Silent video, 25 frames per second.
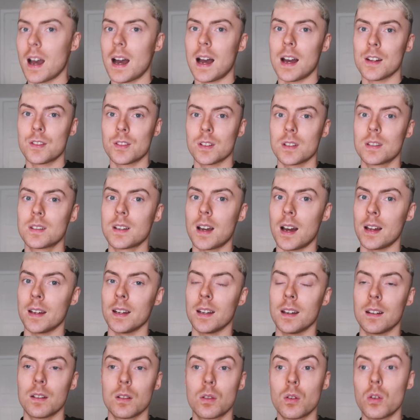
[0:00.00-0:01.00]
I just
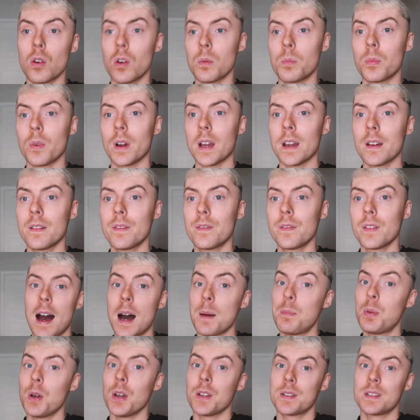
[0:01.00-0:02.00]
can't cope with.
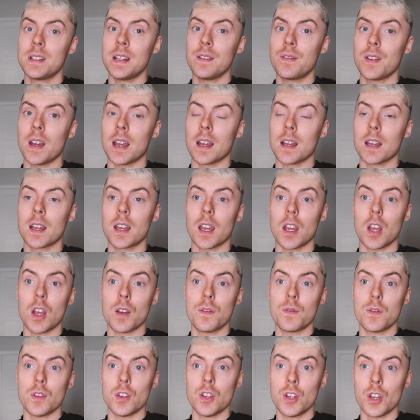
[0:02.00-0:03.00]
I personally think
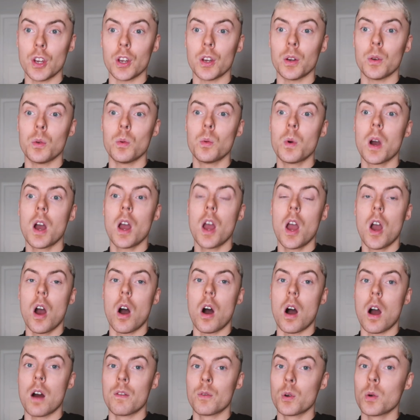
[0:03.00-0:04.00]
if you
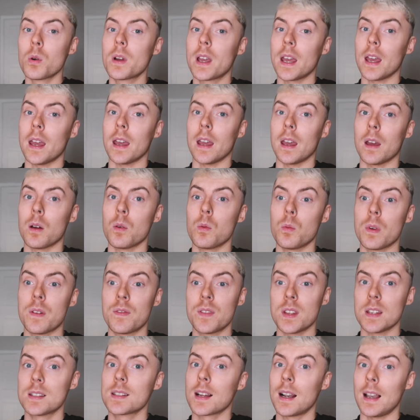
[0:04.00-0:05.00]
are okay
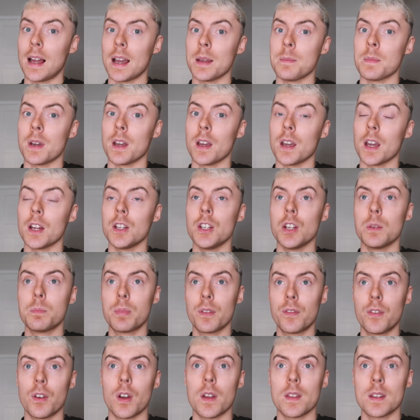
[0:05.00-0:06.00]
with this climate and you
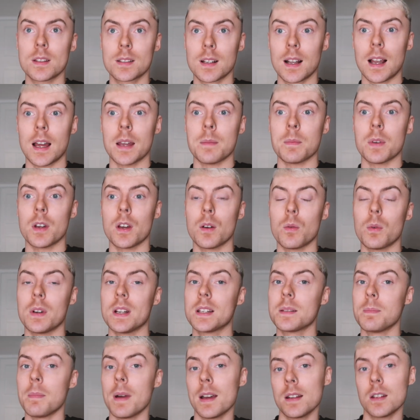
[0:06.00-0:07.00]
prefer this climate when
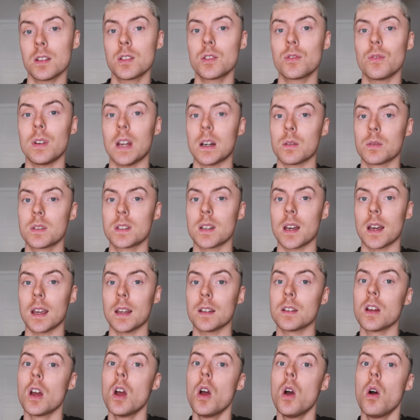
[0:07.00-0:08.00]
it's -3
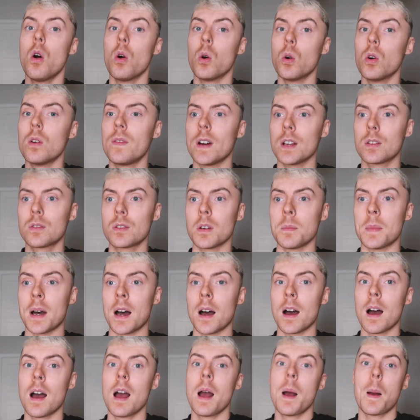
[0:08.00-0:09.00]
outside over
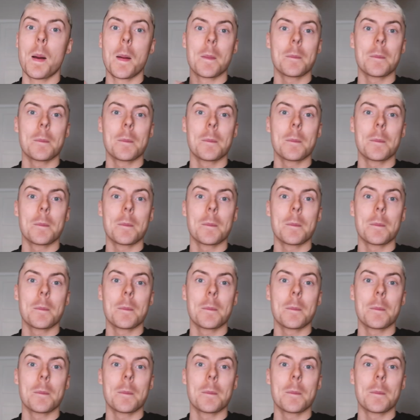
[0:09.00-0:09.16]
summer,